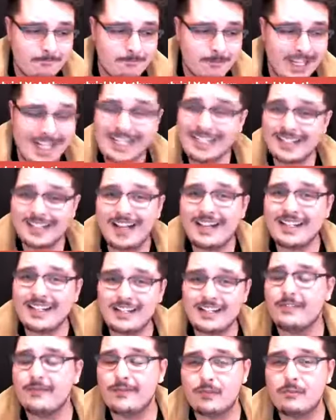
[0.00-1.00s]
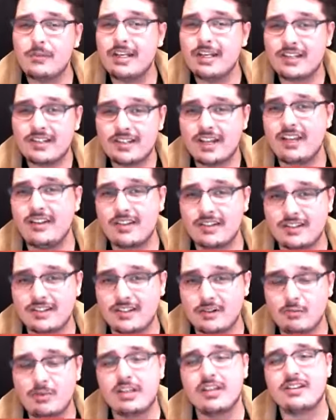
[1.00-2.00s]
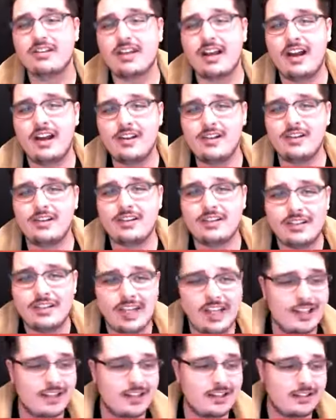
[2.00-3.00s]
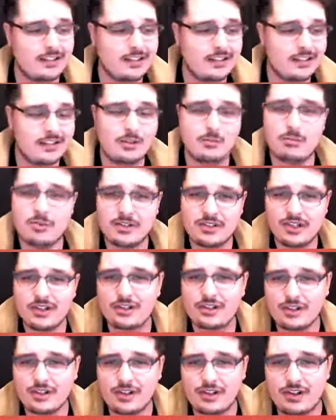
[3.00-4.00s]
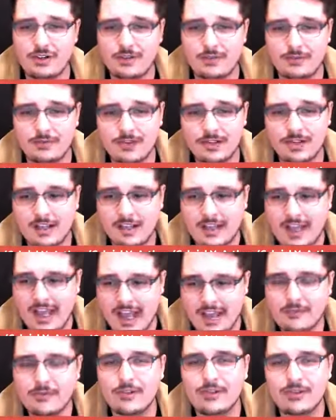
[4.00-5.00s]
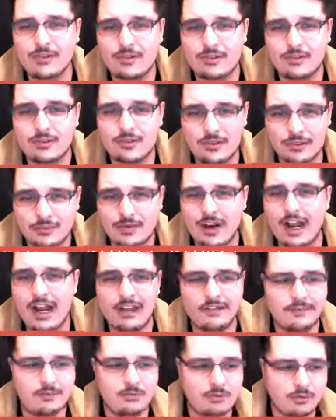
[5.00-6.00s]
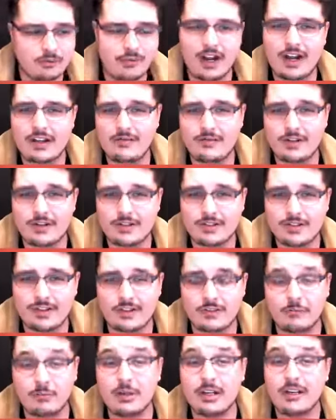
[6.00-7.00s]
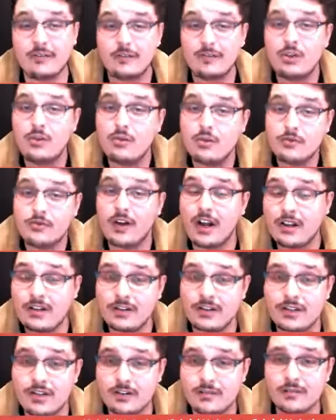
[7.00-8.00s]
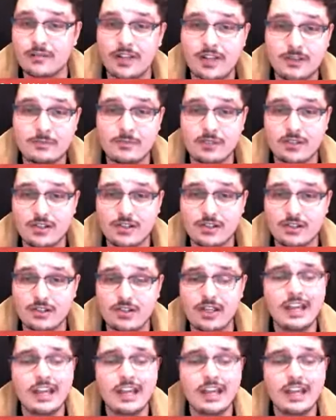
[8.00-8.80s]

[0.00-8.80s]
it's not easy for me to say this to you because I understand the position of having to survive and provide for yourself. But if you find yourself in that position,